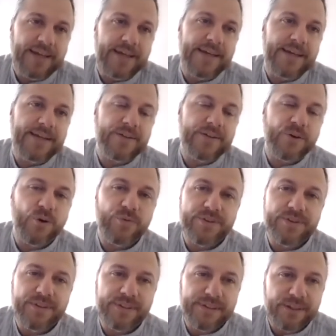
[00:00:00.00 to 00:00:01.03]
And
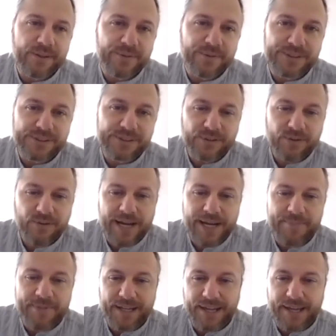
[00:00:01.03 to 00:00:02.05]
overthinking was
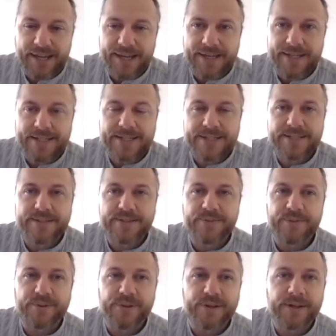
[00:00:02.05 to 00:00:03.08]
described as
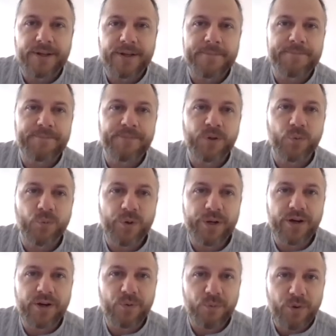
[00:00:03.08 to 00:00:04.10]

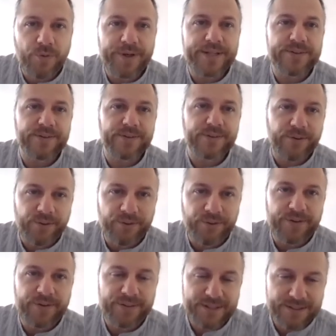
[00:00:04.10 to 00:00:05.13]
we are worried
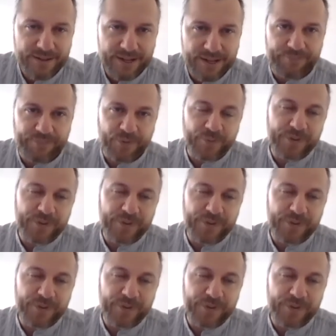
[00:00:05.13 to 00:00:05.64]
all the time.